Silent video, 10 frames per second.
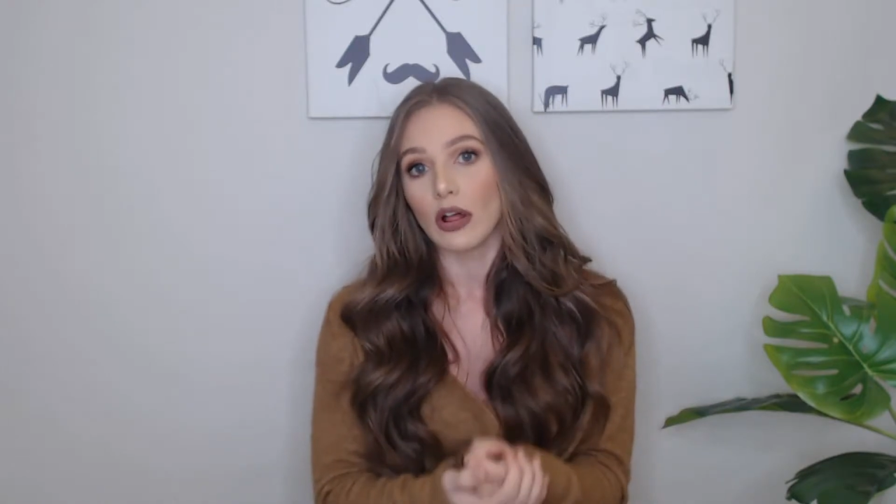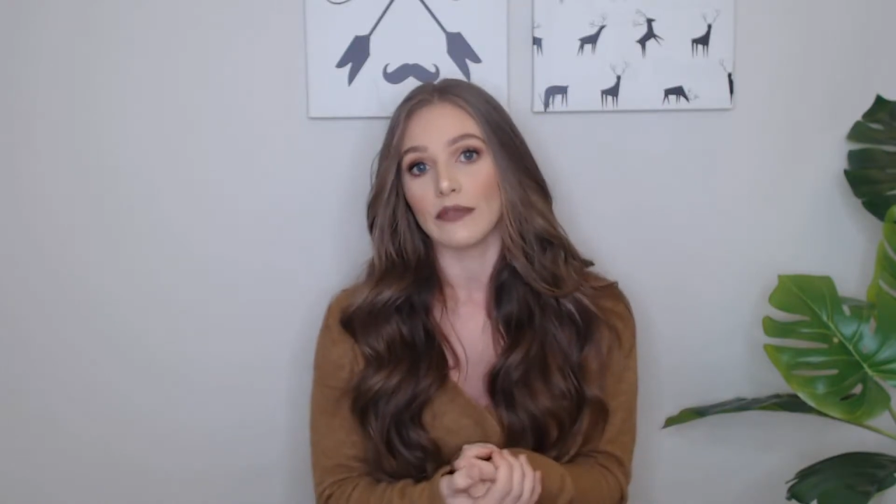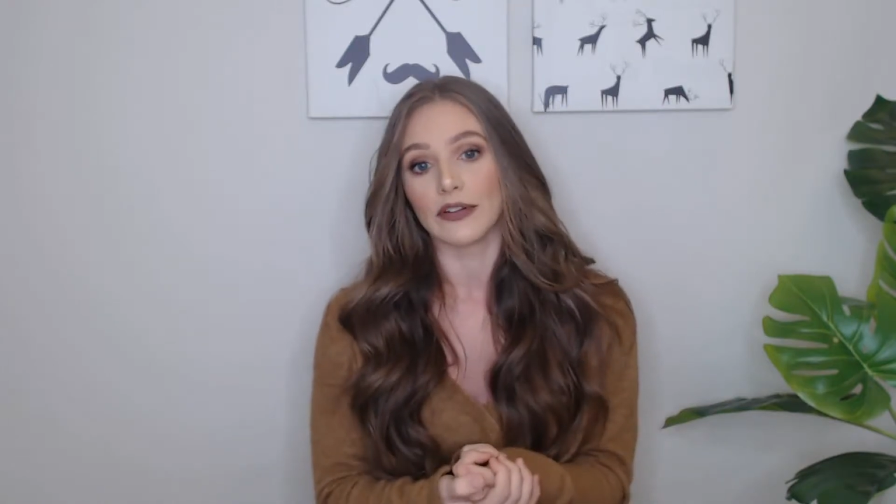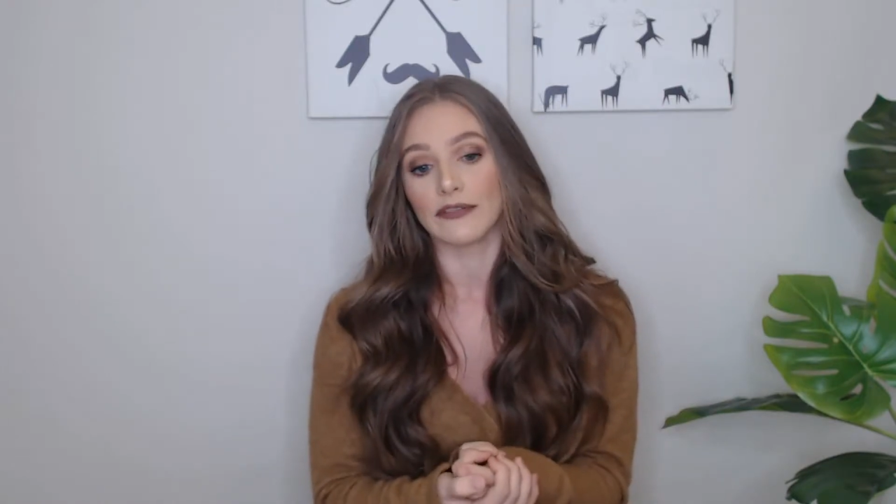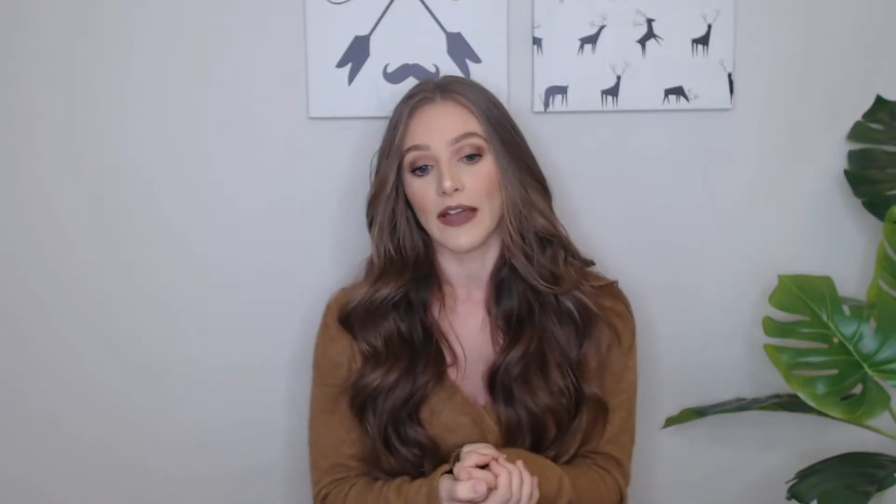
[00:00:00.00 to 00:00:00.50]
all
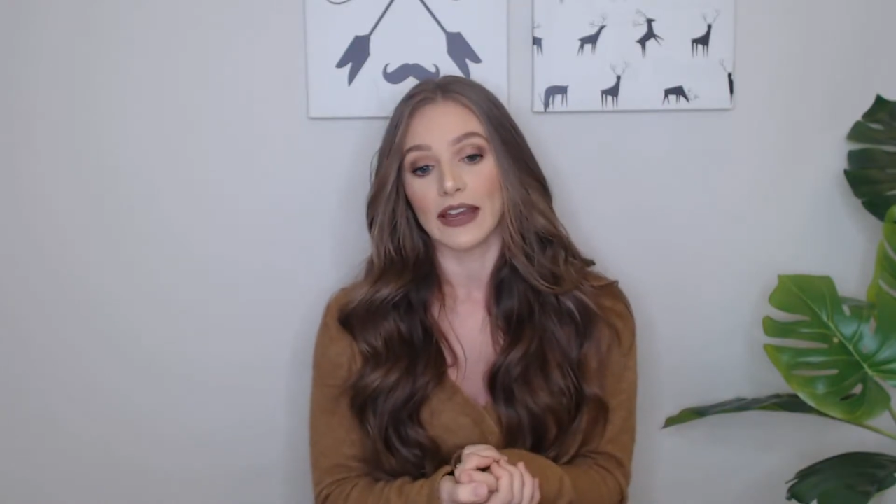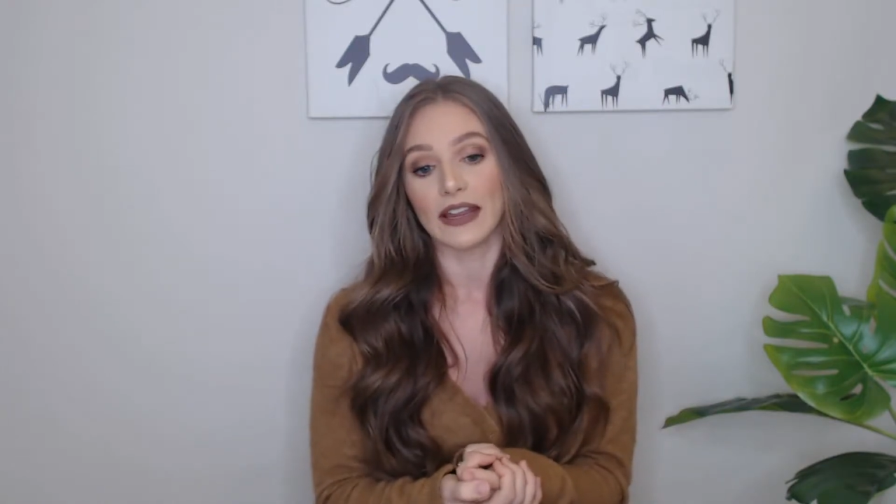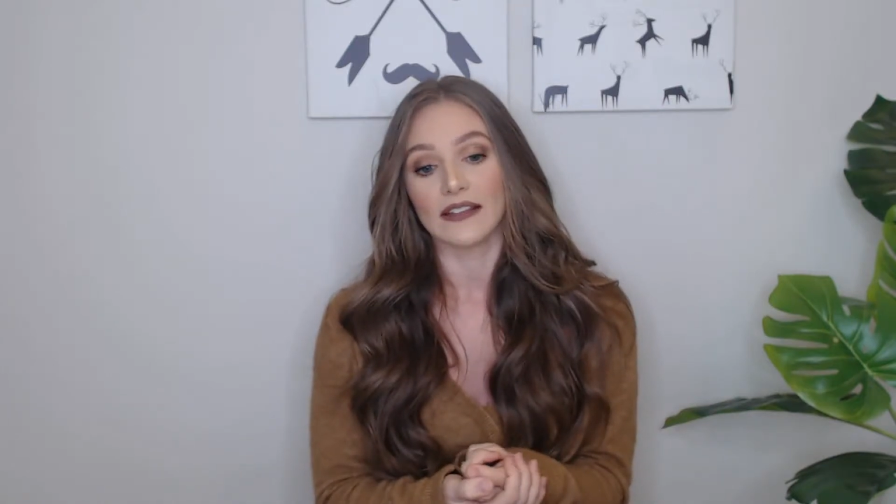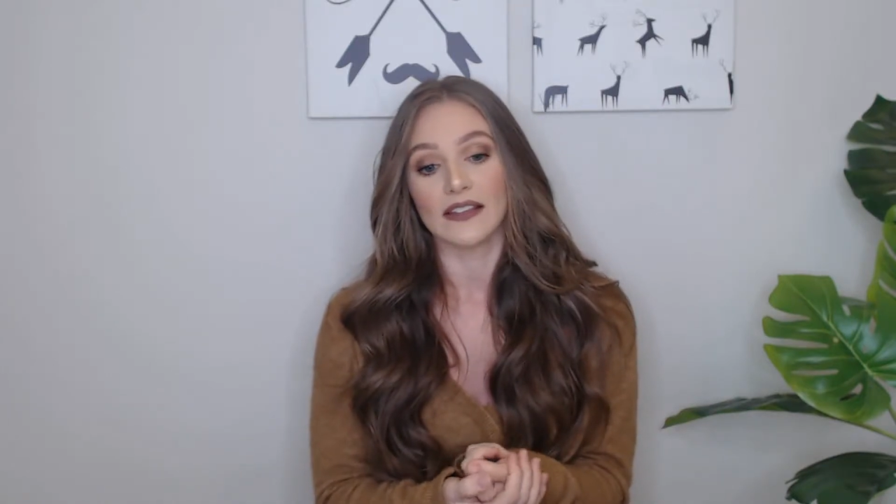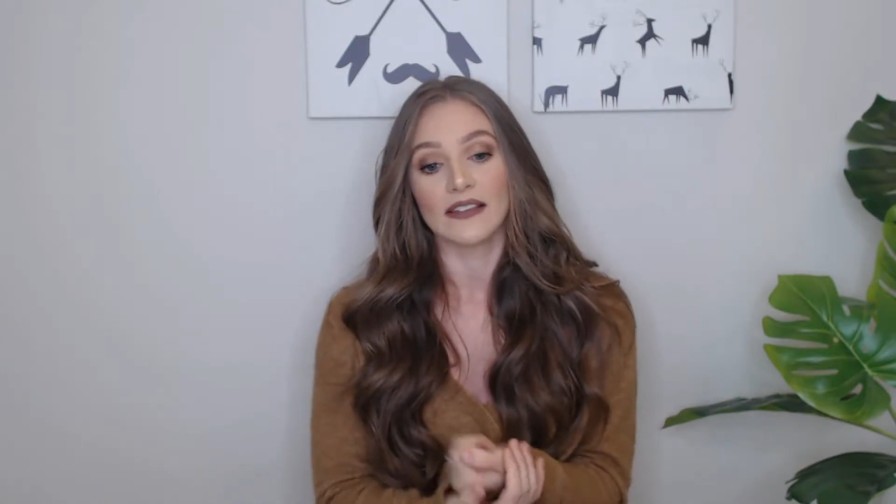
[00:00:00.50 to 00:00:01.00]
of your
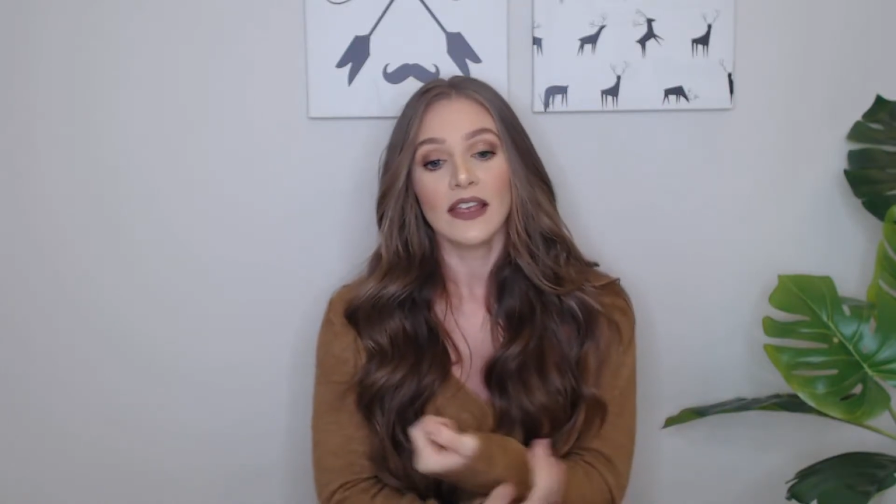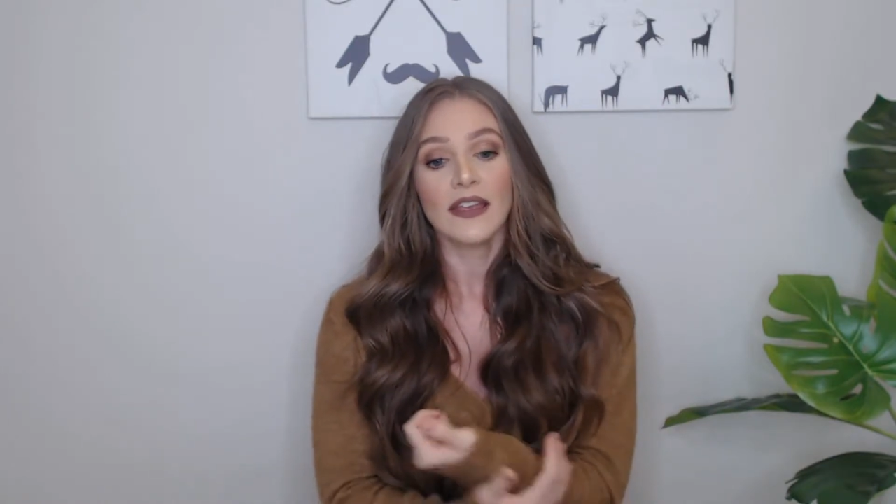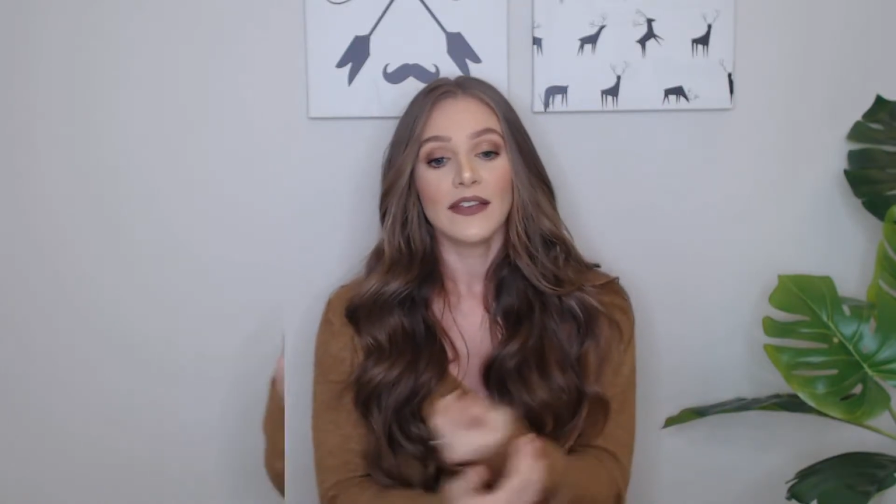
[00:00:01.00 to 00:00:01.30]
finances.